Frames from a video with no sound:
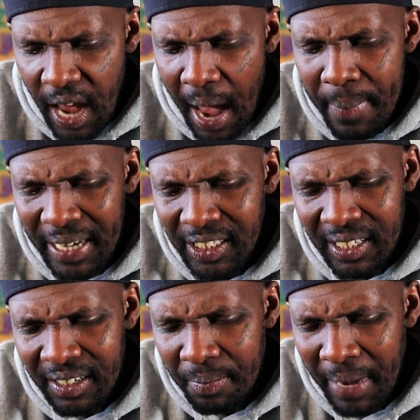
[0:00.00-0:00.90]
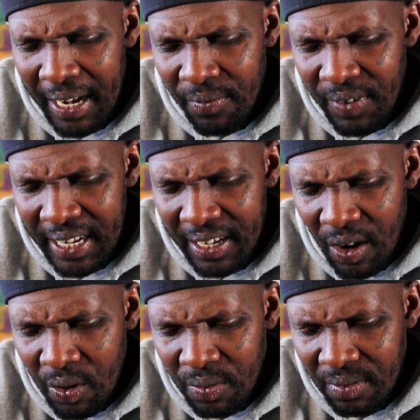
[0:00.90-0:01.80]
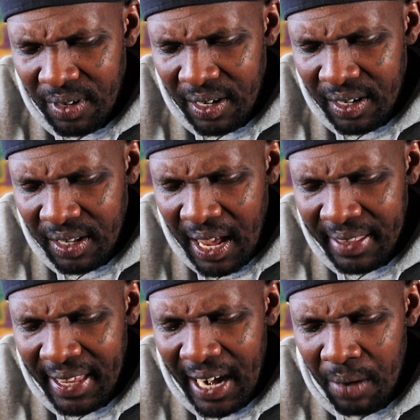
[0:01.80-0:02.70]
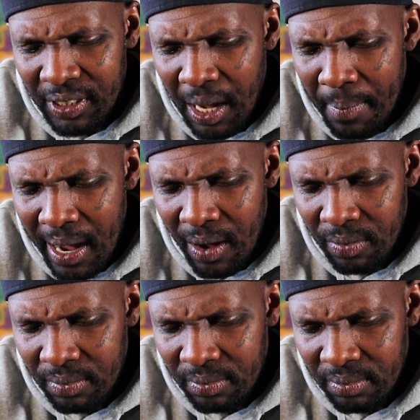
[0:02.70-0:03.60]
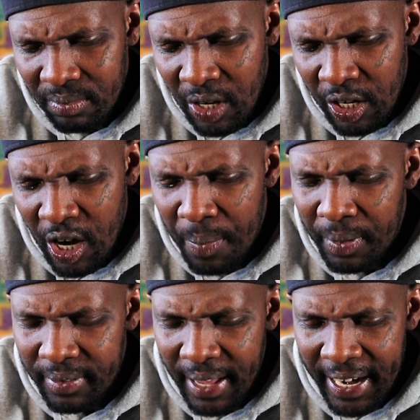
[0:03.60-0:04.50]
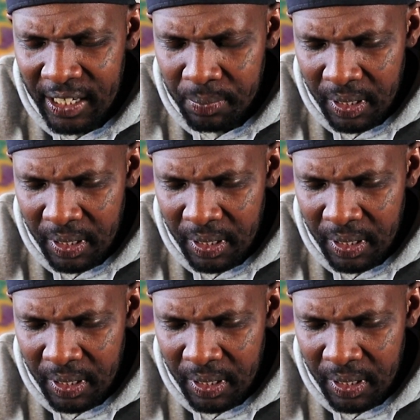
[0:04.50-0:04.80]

I basically made a video. I think I was talking about a couple of things,